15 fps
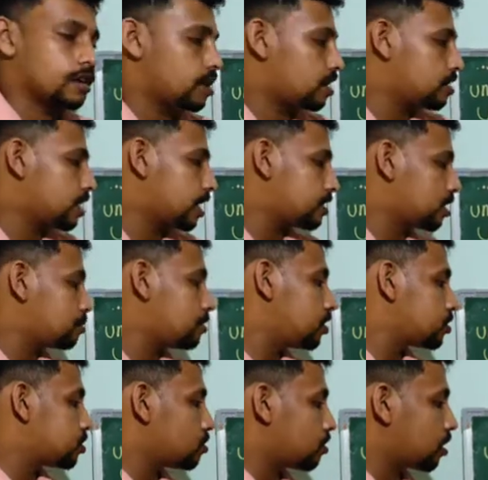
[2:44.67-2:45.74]
At that time it
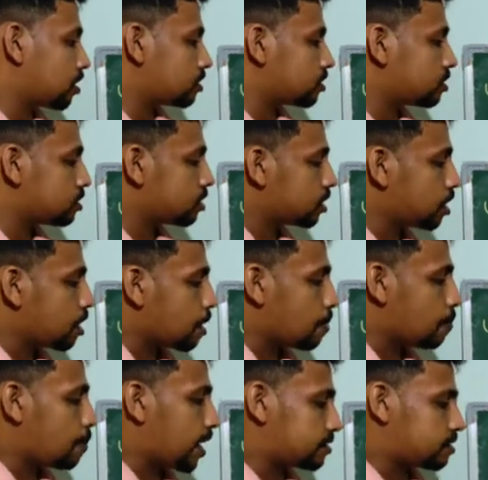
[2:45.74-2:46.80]
is known as
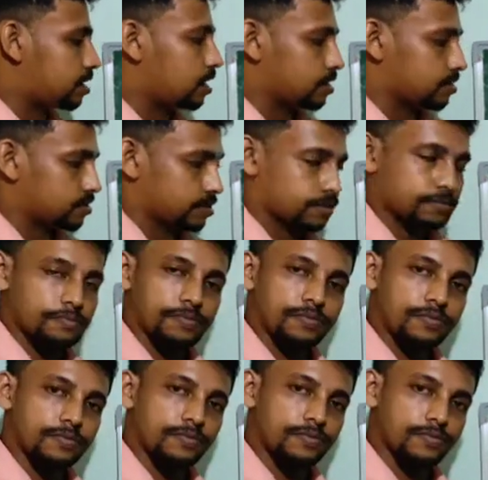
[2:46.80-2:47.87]
bacillus.
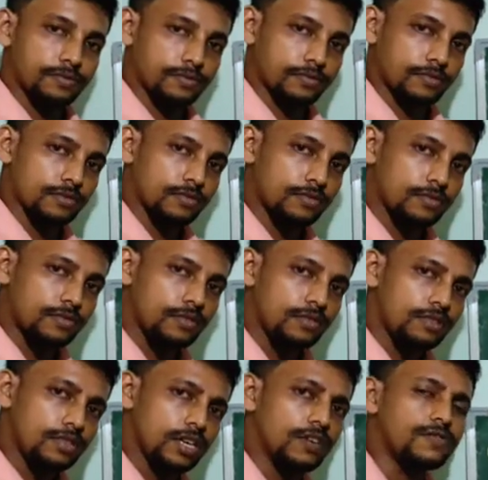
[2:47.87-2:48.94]

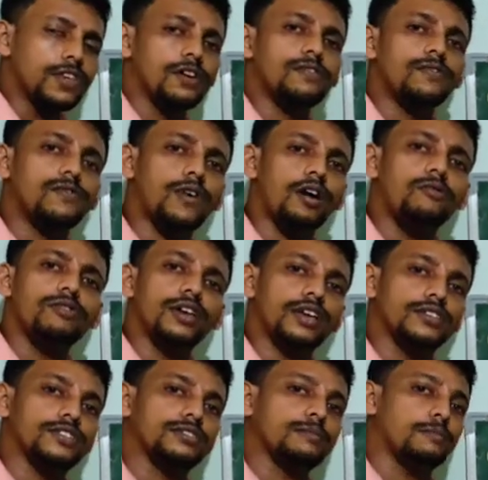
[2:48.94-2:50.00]
If they are found
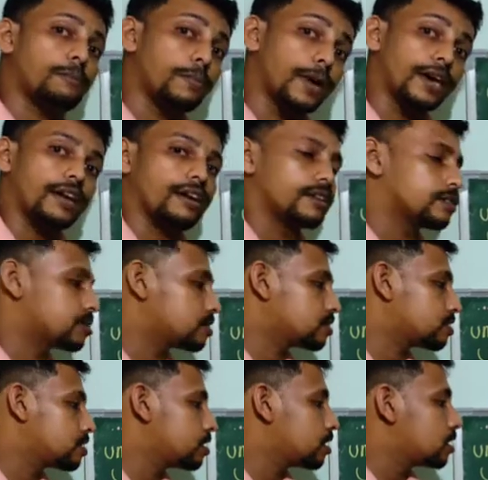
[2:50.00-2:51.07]
as pairs,
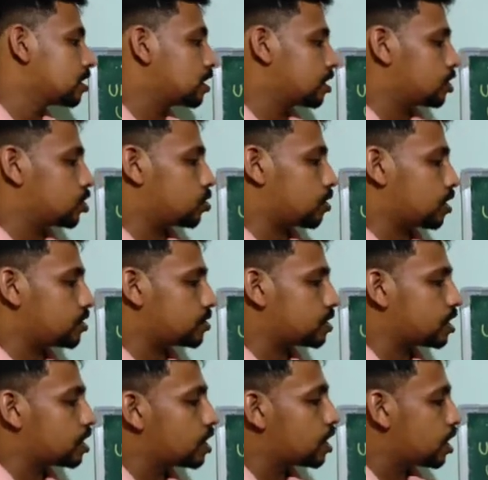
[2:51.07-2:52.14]
it is known as
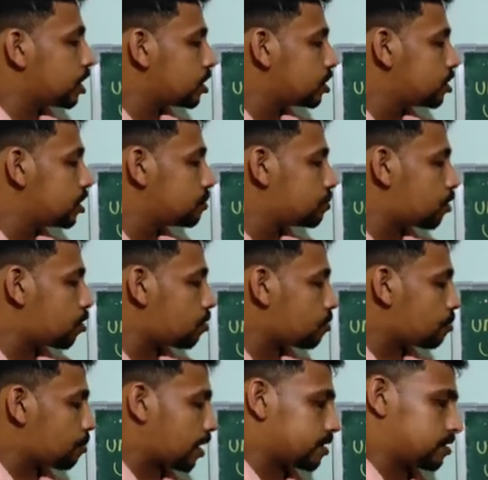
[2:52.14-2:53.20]

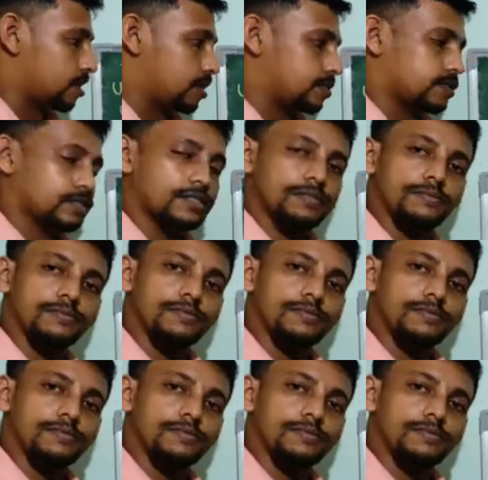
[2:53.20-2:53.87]
diplobacillus.